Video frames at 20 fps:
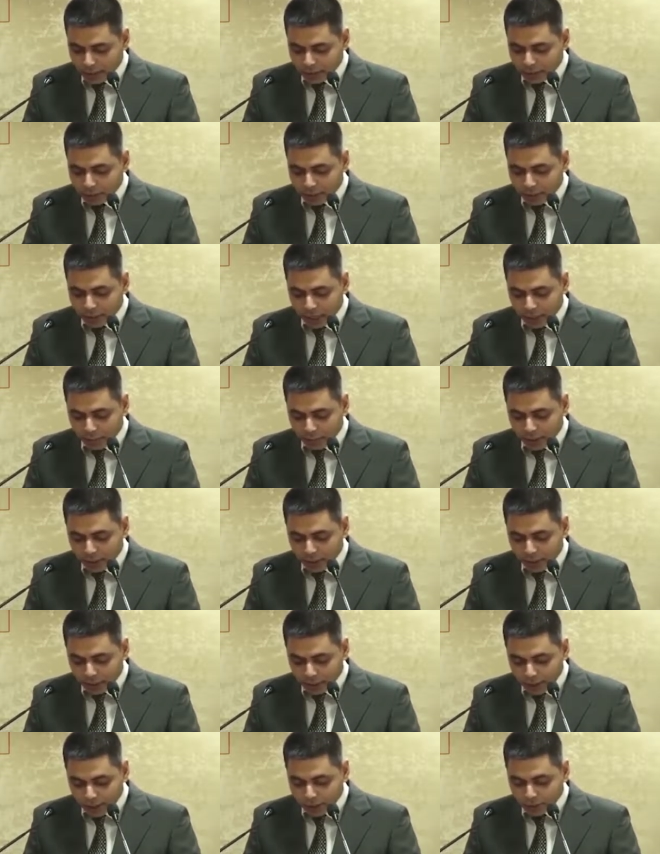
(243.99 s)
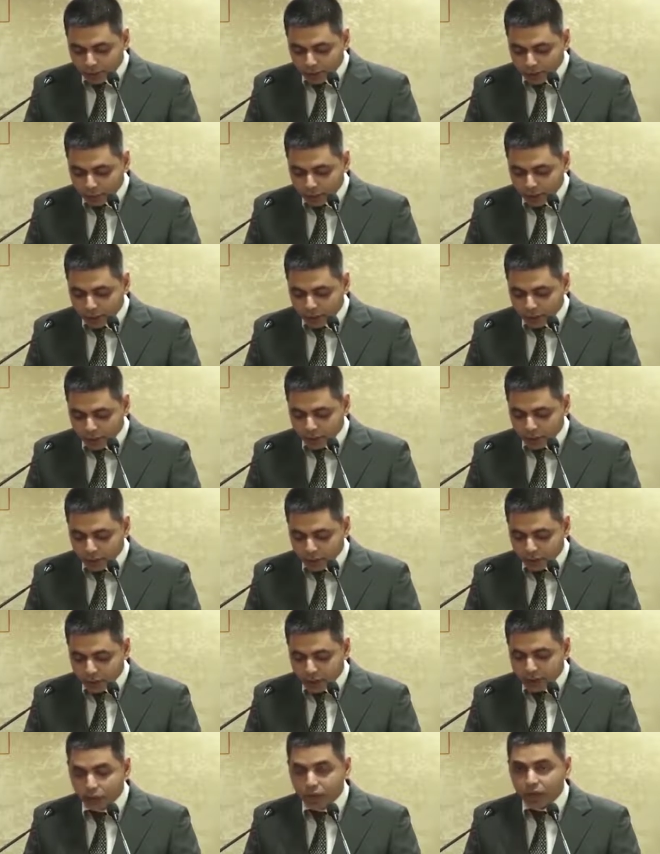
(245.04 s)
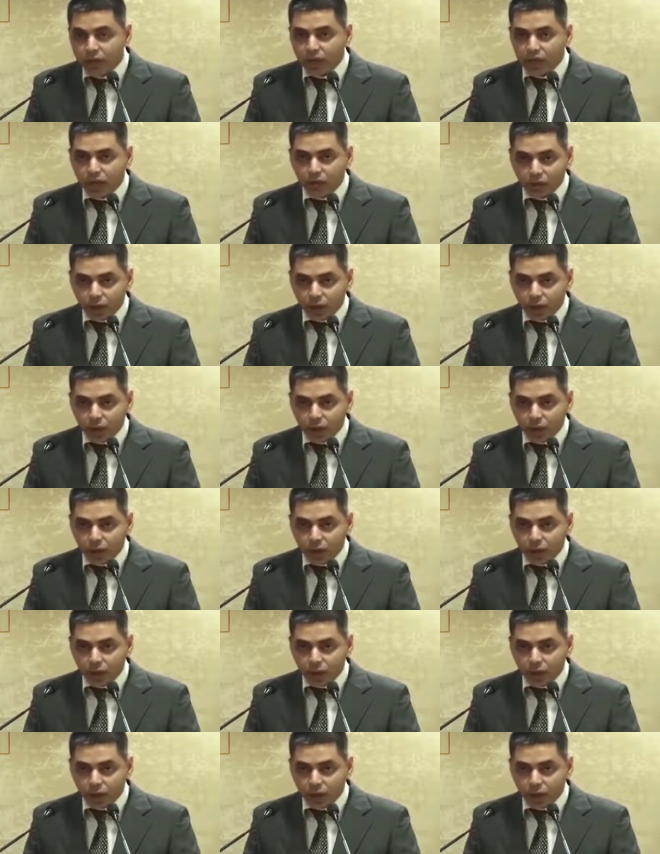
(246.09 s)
The primary target of the military junta were the